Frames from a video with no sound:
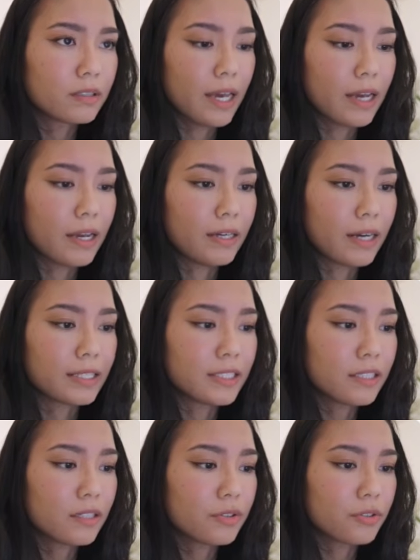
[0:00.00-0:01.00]
And I
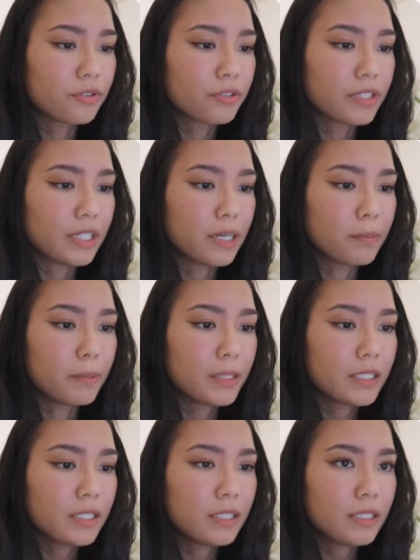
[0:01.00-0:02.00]
did also create a
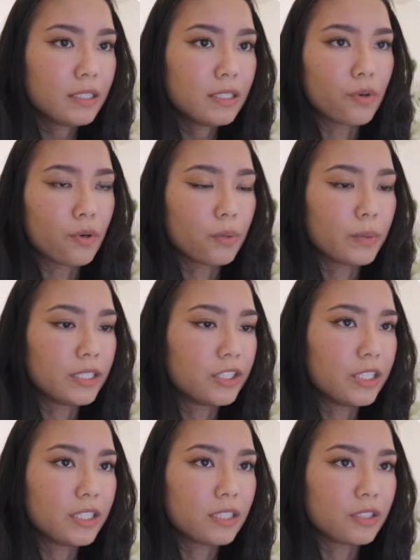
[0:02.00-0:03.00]
button for when you
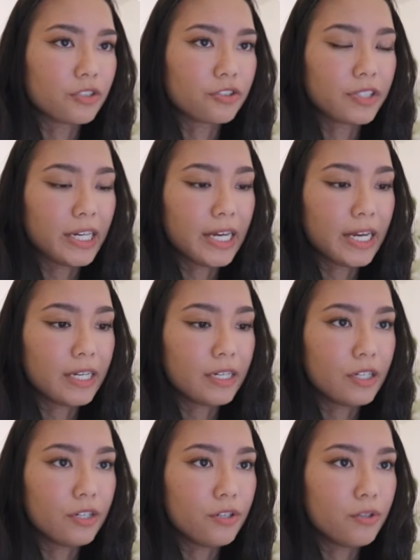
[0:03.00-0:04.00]
need to create
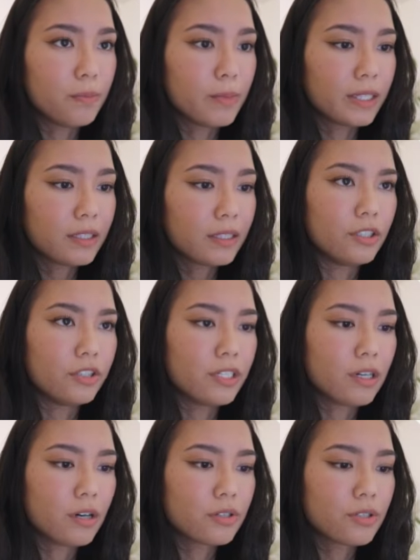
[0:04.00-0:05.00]
a new month. You
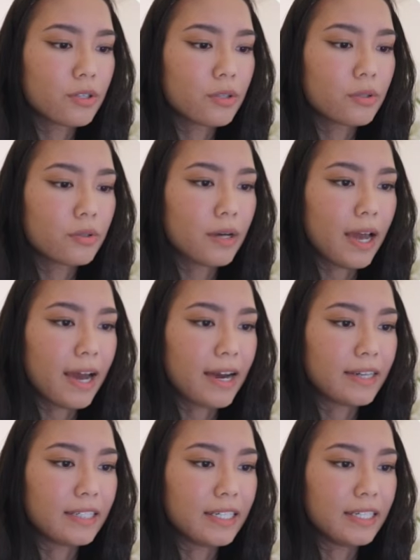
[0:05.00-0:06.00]
can also
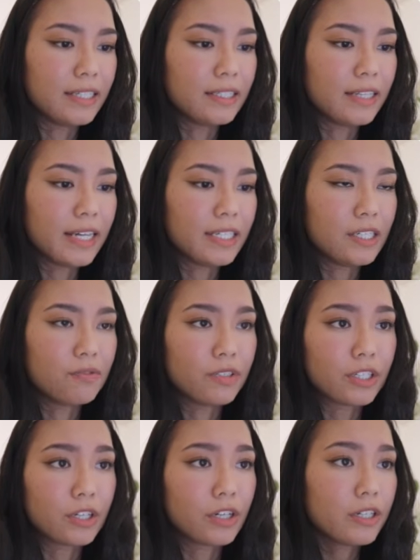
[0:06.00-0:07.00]
add in any
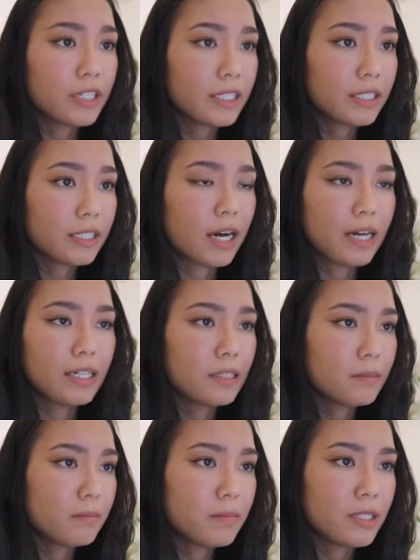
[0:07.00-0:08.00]
recurring
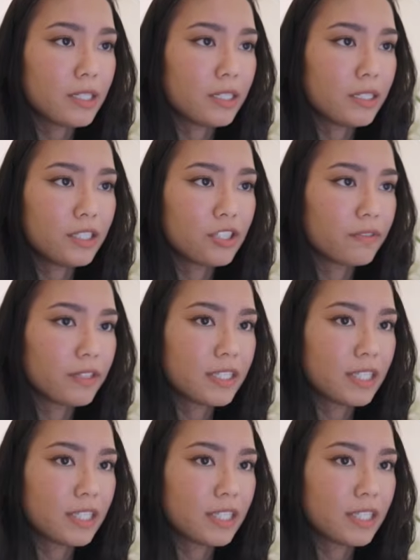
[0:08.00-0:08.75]
items in each of these